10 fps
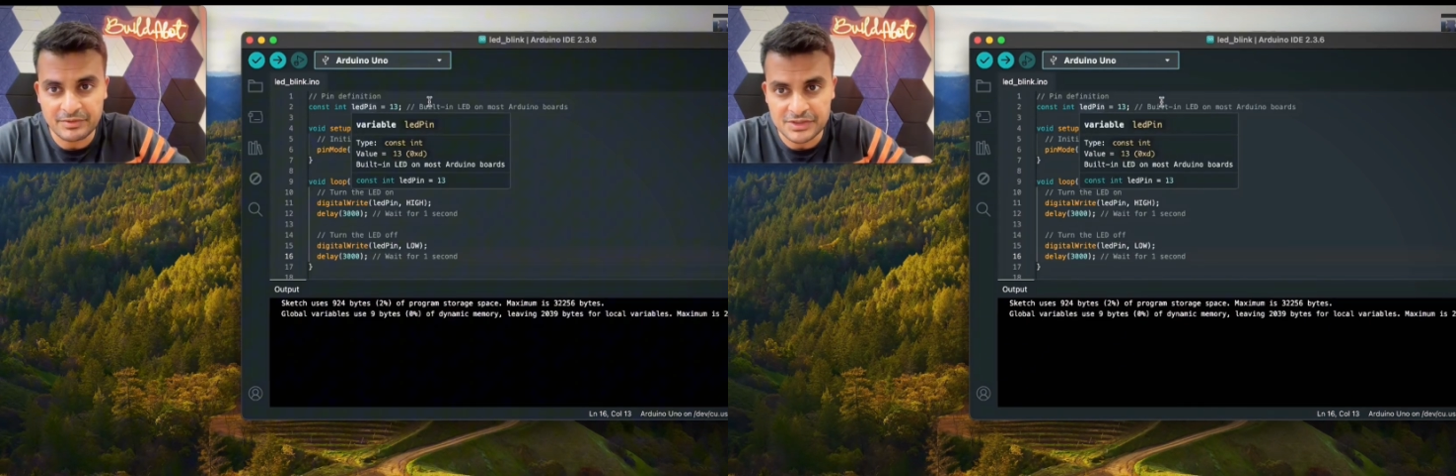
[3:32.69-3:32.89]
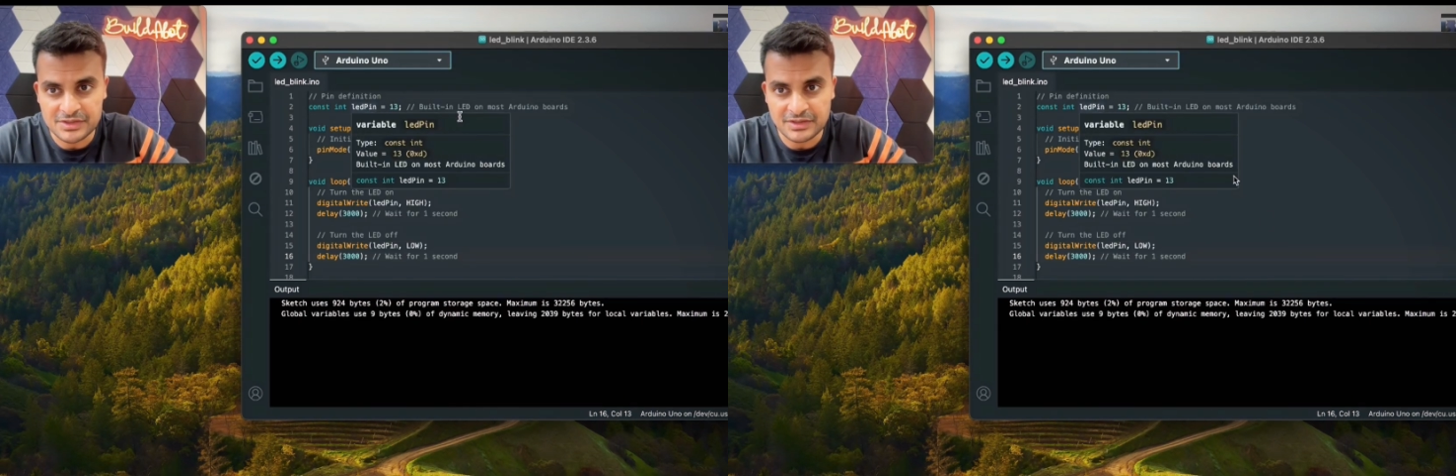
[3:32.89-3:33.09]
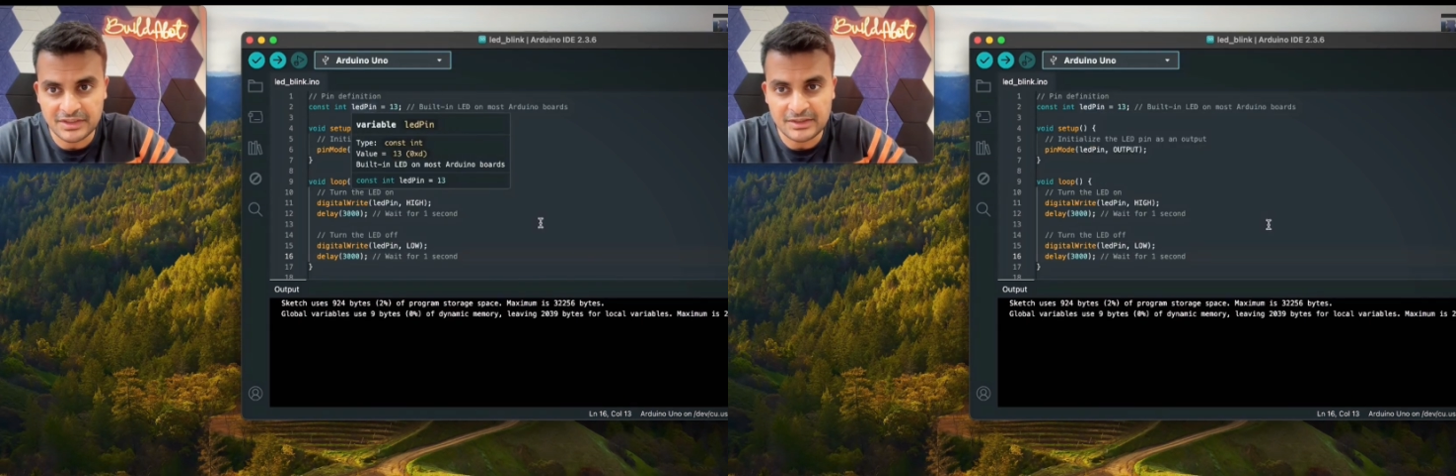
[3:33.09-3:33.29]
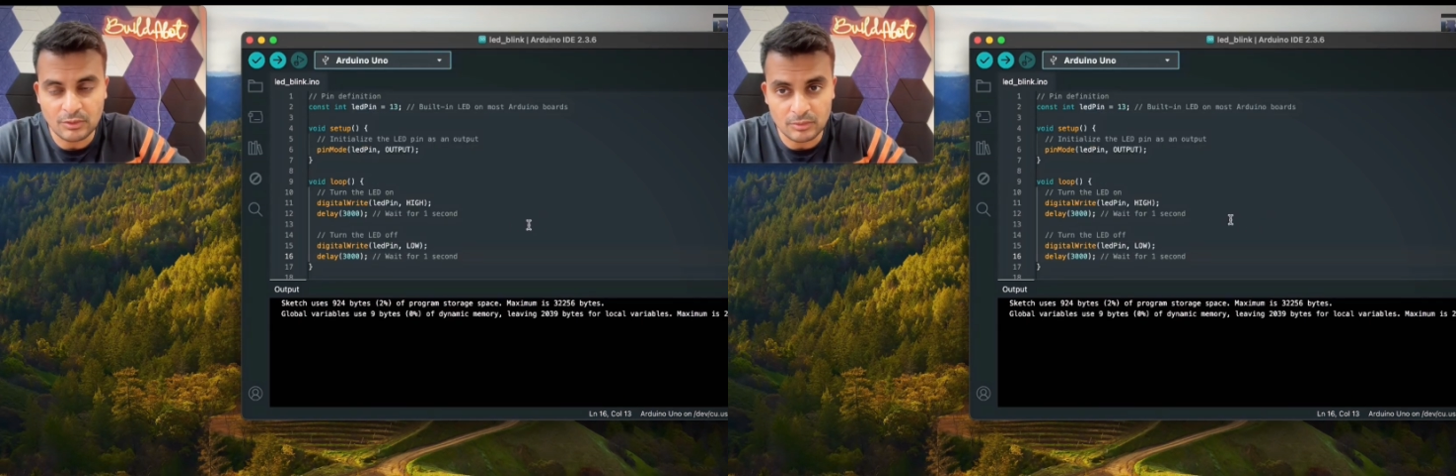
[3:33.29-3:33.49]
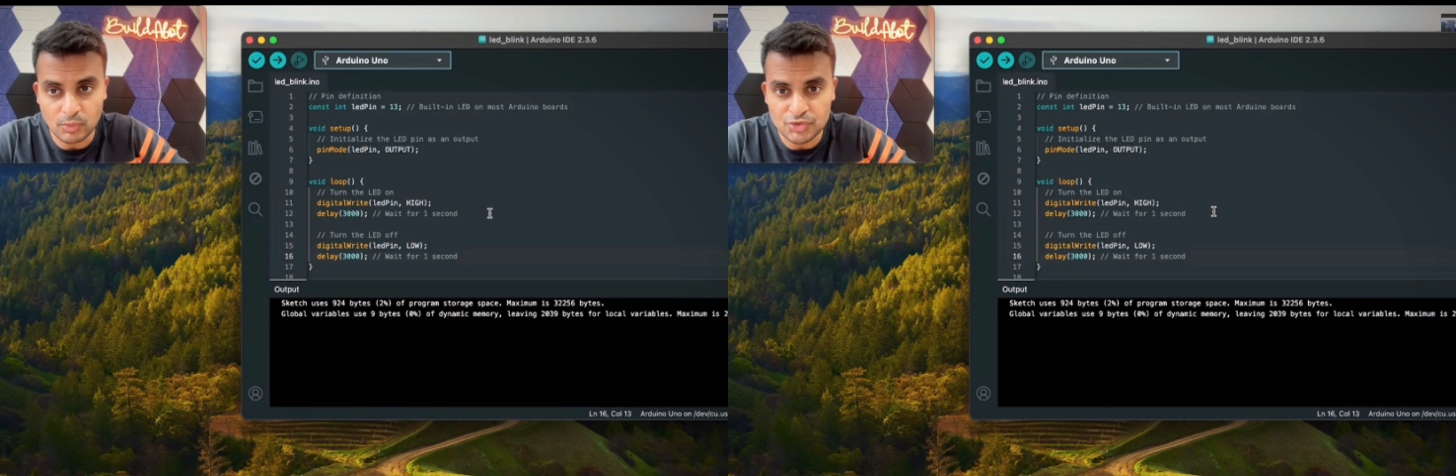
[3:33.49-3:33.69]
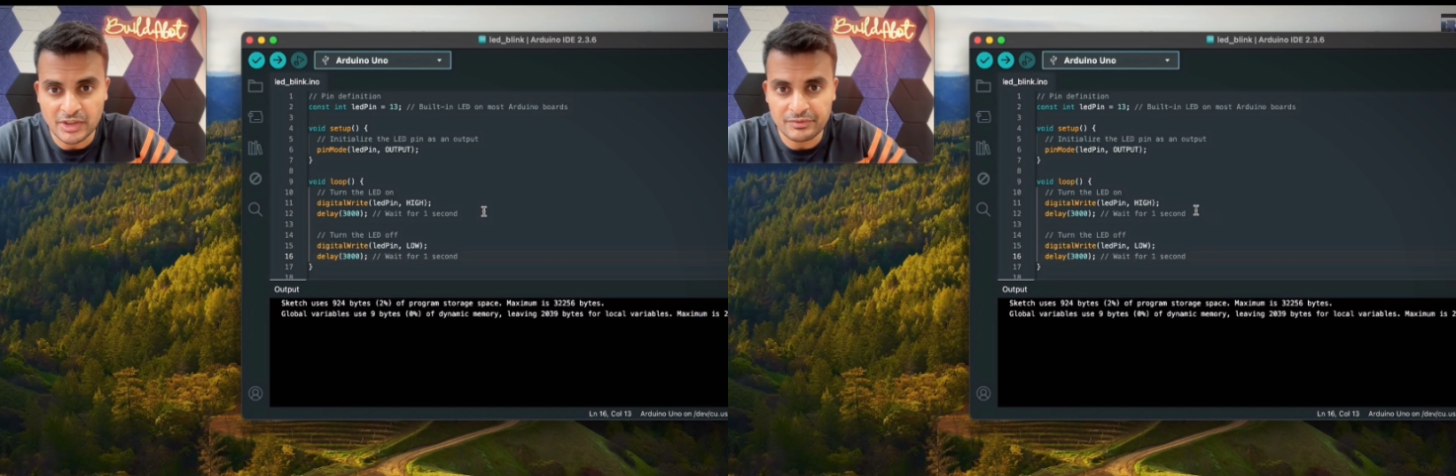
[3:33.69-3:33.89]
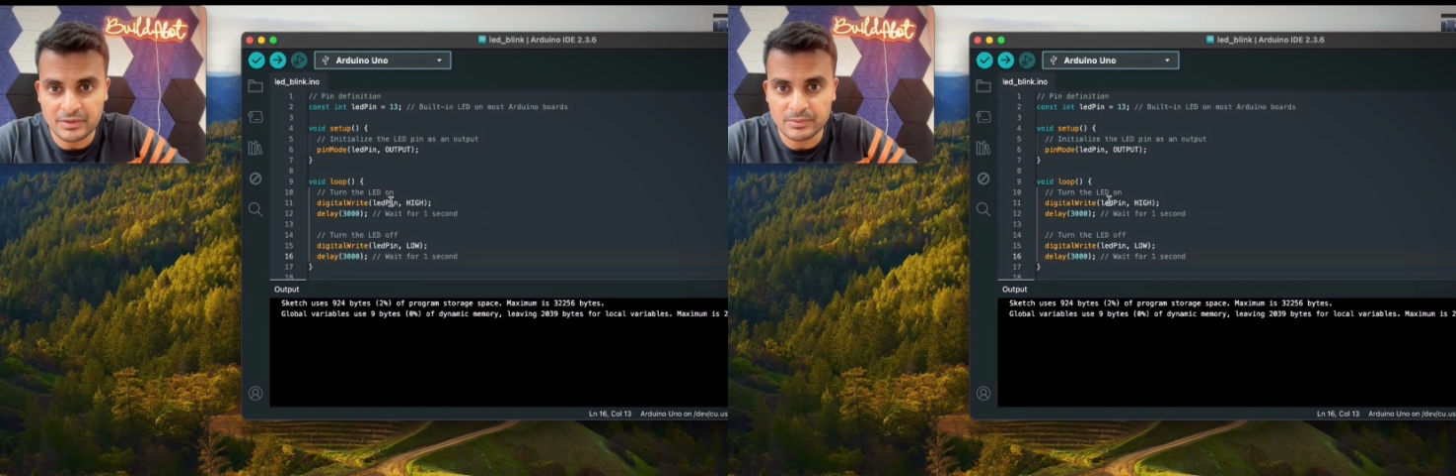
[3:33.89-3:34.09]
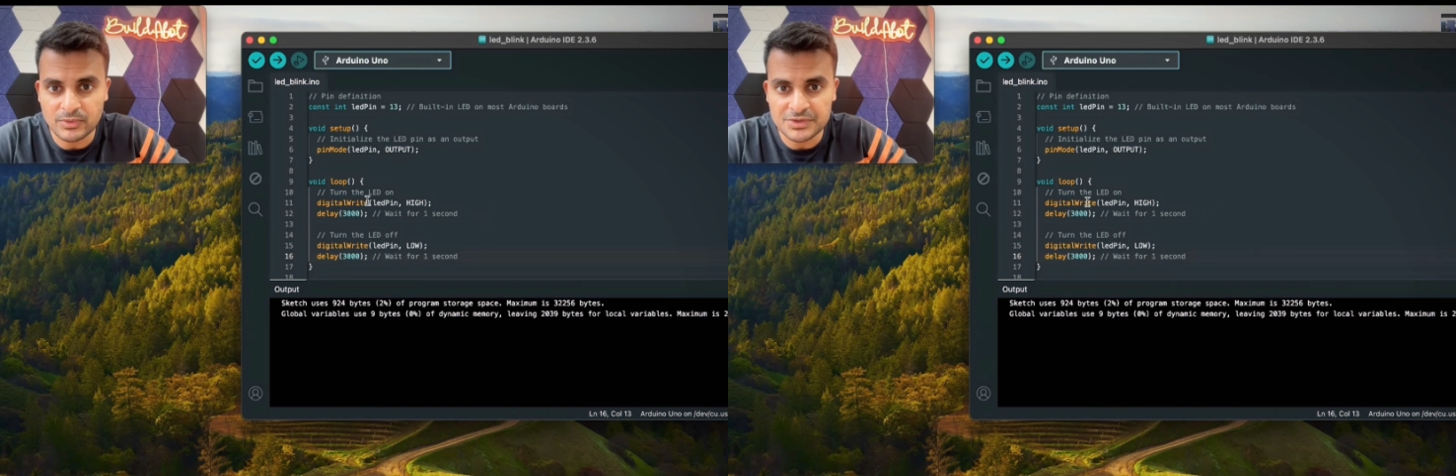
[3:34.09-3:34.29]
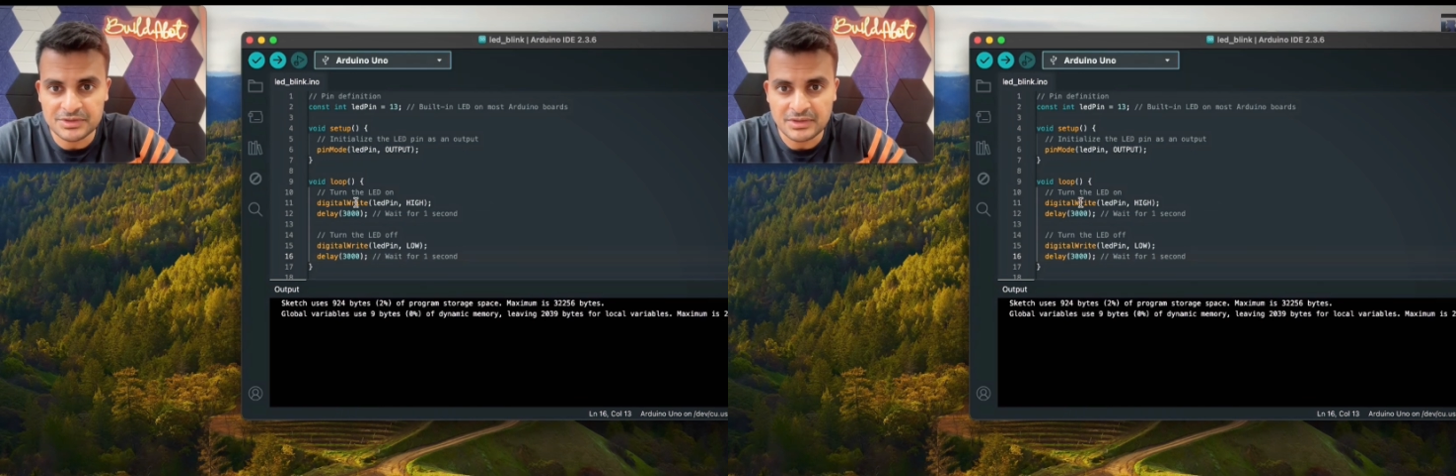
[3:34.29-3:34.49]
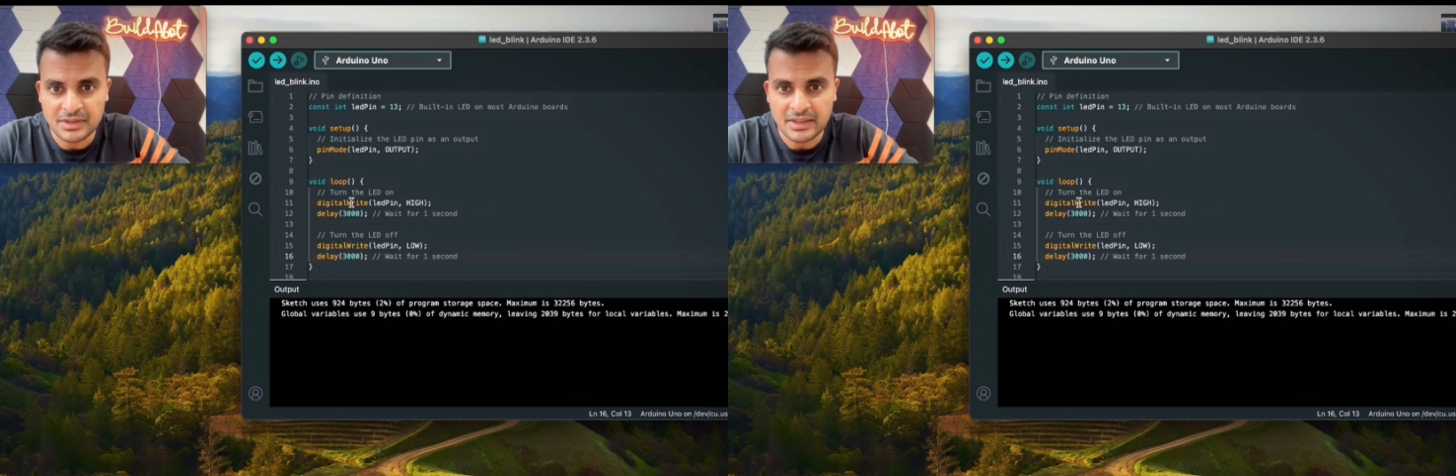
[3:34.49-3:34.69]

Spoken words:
which is 13 on most Arduino boards.